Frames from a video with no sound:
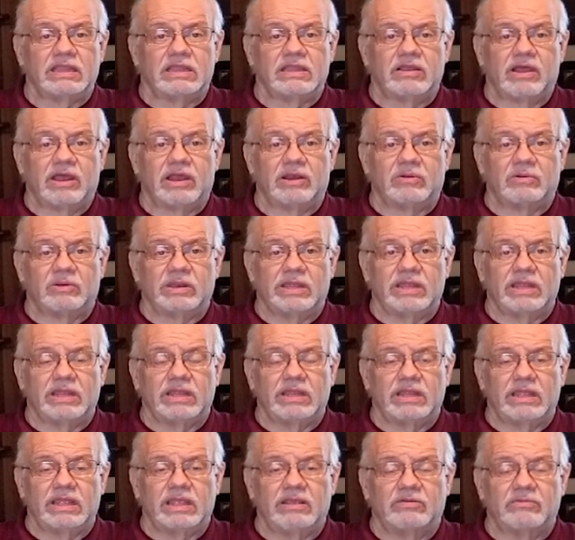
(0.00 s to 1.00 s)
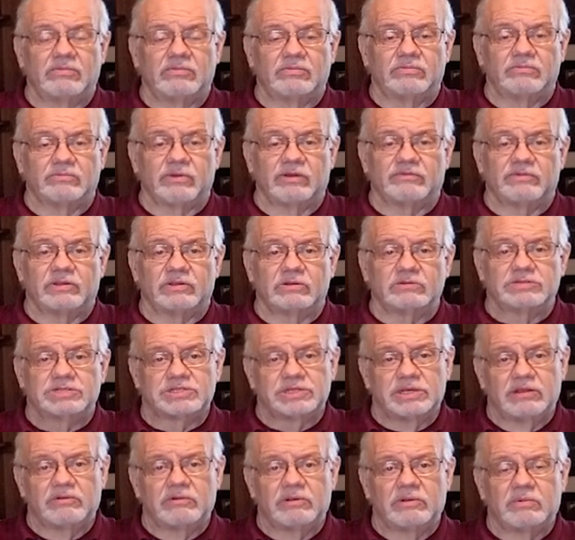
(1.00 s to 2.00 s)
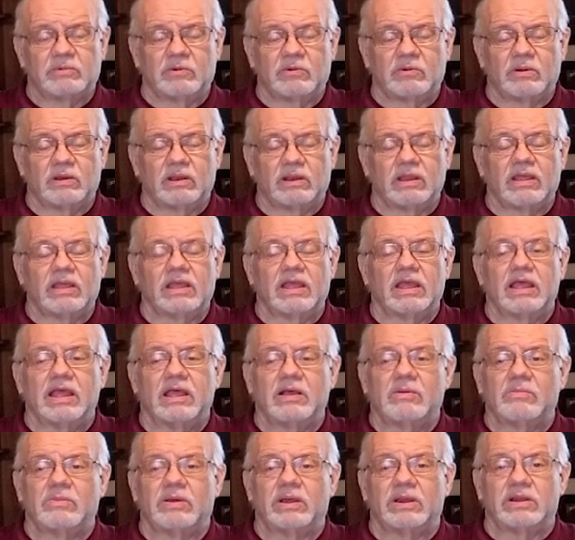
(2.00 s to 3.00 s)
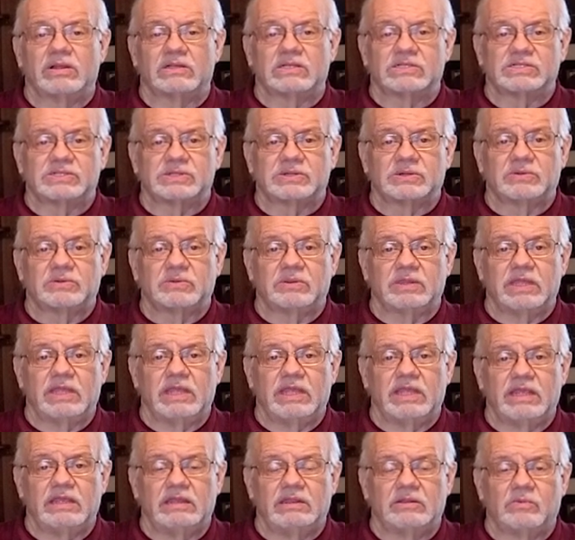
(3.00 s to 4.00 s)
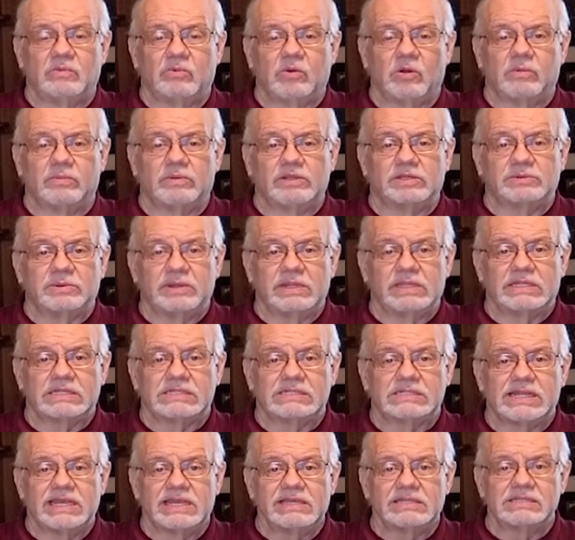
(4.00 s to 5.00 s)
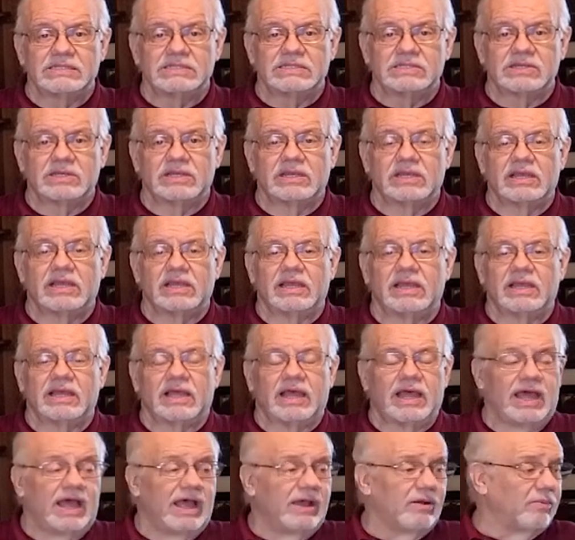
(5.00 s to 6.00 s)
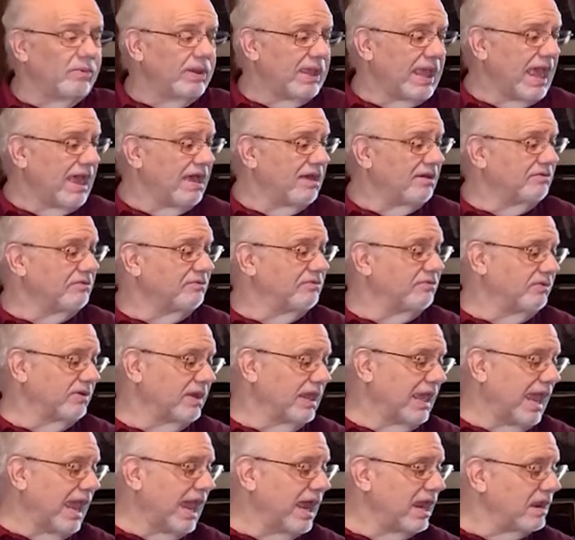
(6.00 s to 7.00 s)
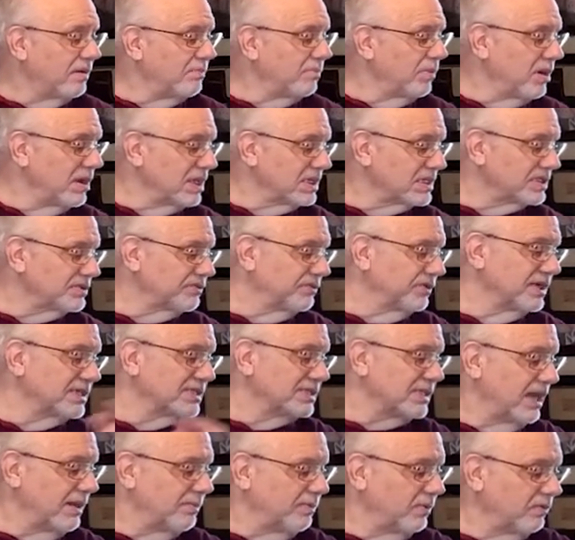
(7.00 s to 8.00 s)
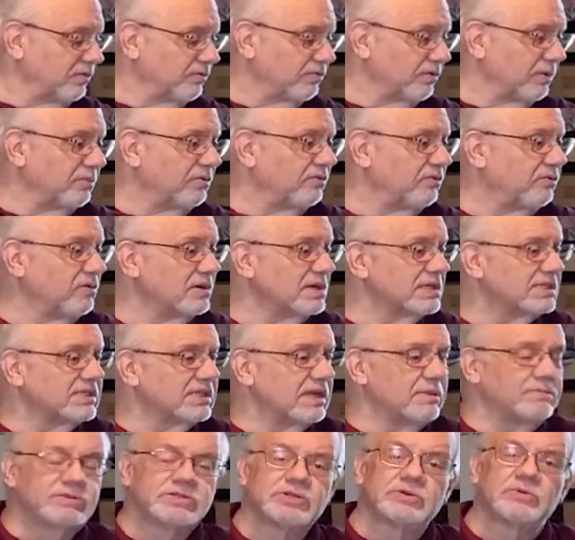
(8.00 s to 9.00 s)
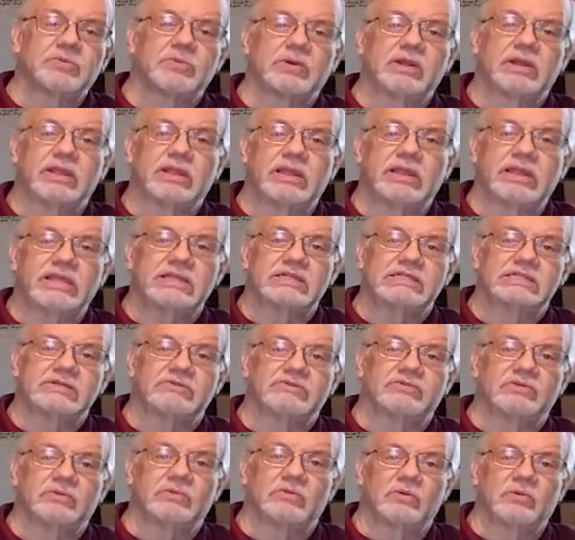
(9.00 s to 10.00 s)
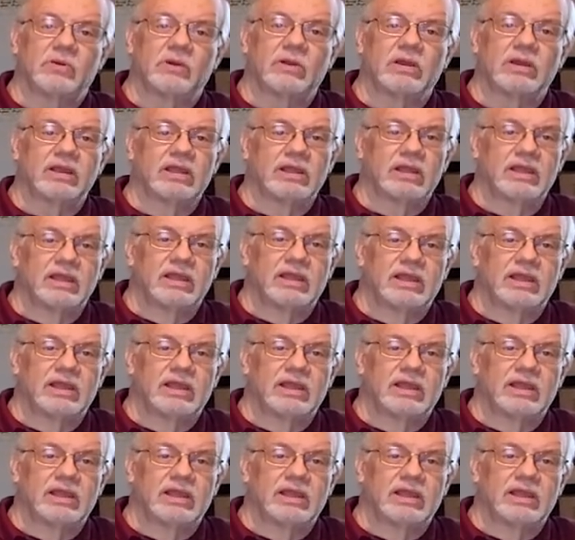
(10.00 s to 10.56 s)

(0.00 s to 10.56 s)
not only the Revolutionary War, but also the, the war between the states. Uh, we have cannonballs, for example, from Fort Sumter, where the Civil War